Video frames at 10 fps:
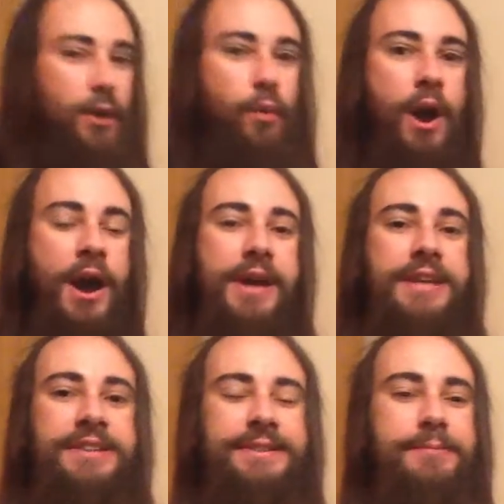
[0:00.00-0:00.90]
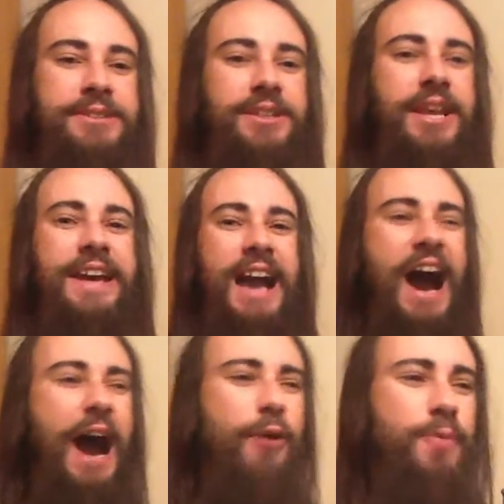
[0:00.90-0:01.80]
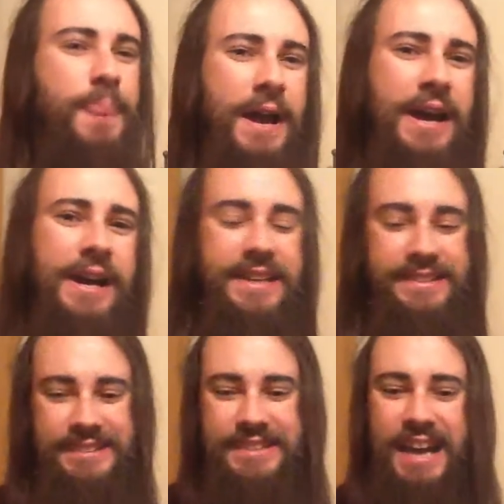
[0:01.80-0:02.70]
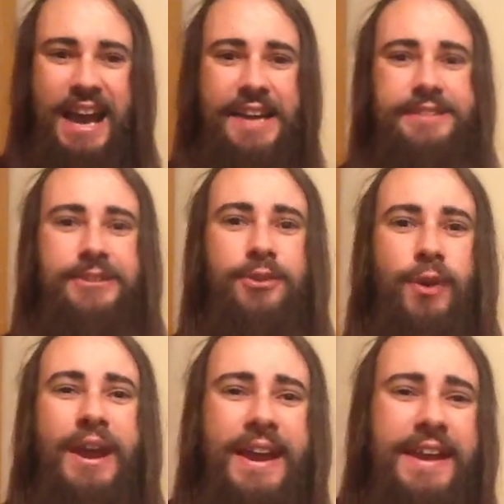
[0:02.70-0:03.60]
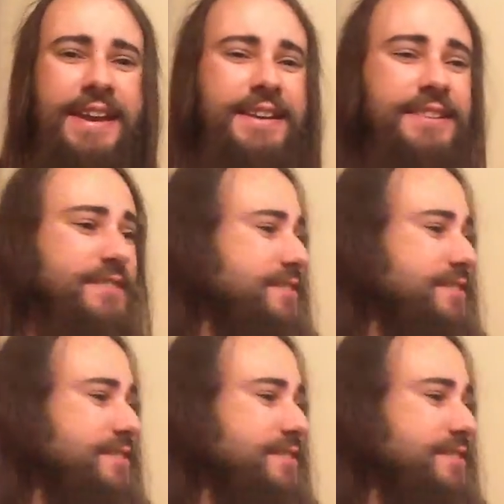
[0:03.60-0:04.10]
guay is something like, how nice, nice, great.